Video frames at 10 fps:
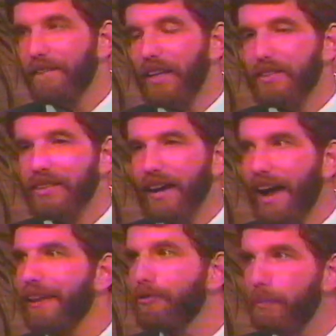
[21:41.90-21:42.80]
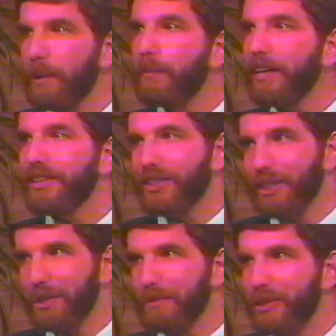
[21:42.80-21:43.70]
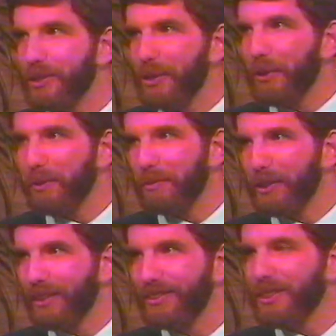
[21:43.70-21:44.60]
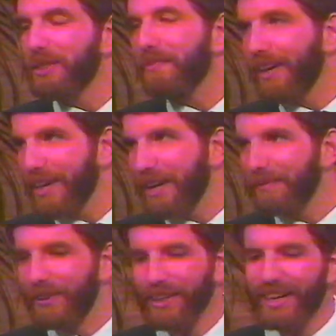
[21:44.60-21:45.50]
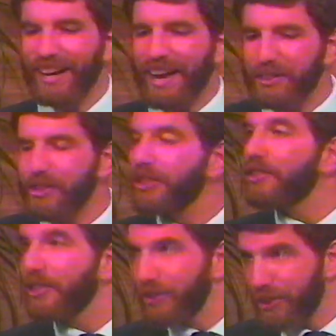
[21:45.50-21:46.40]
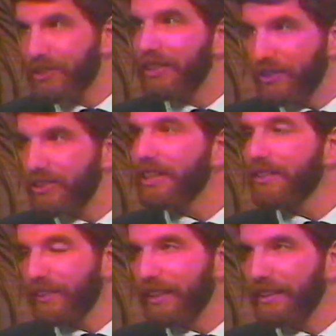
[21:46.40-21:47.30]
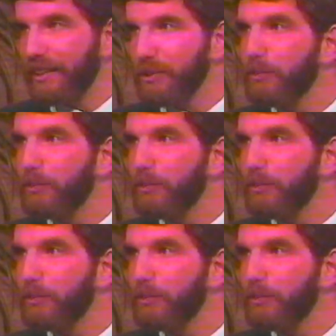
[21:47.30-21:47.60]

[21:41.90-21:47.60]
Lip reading: and say, I've been witnessing to Mrs. Goldberg, she's my neighbor, and she's considering this,